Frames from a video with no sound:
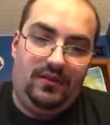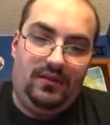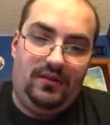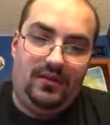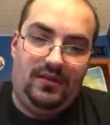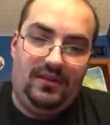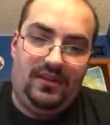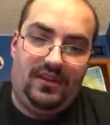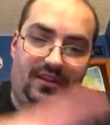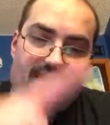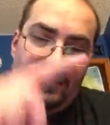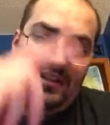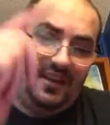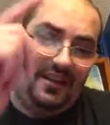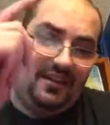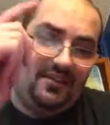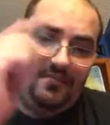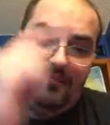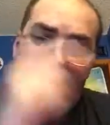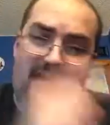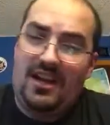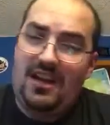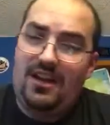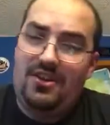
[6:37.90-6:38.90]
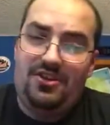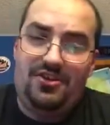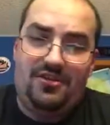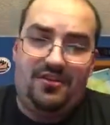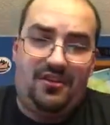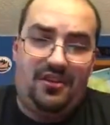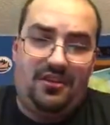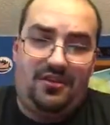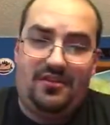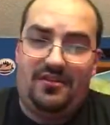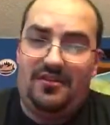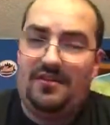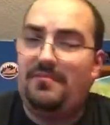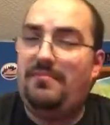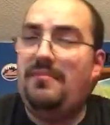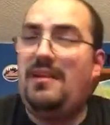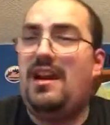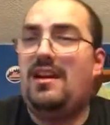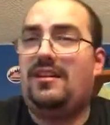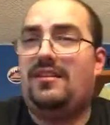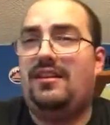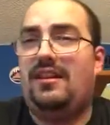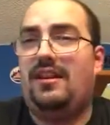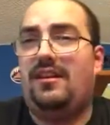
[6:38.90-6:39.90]
Alright, next match, another
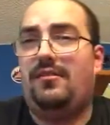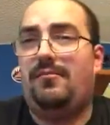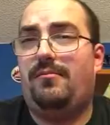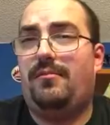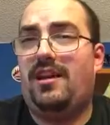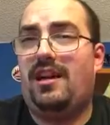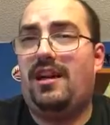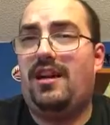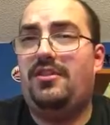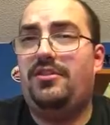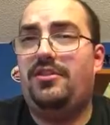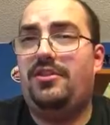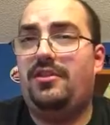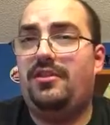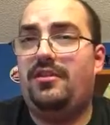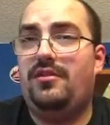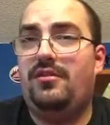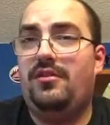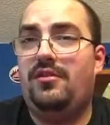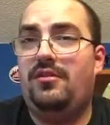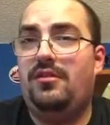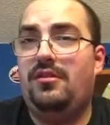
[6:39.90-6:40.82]
SmackDown match.